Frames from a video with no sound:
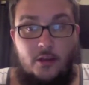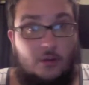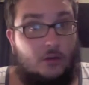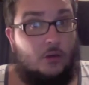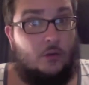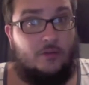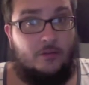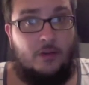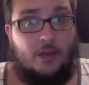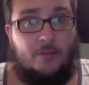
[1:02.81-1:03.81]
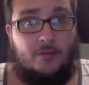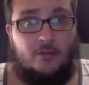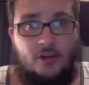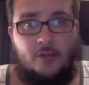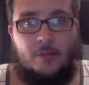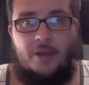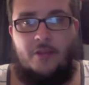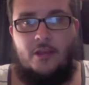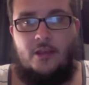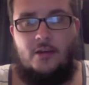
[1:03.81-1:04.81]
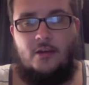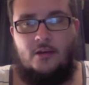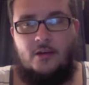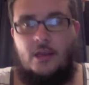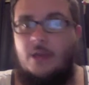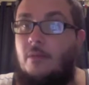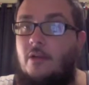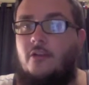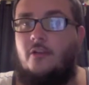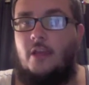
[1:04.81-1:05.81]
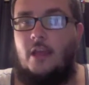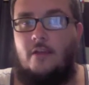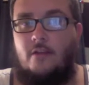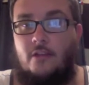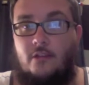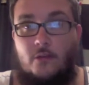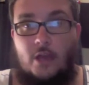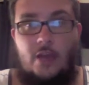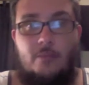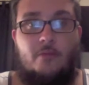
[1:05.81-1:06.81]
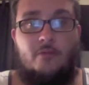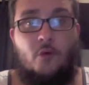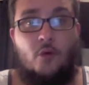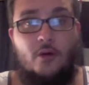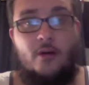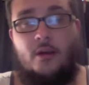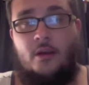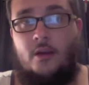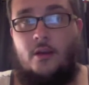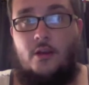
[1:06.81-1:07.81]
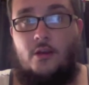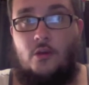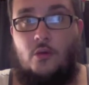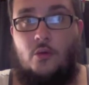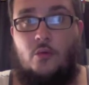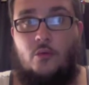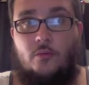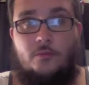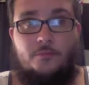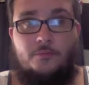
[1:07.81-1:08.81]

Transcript: So if something happens, about it then and make sure that everything's okay before you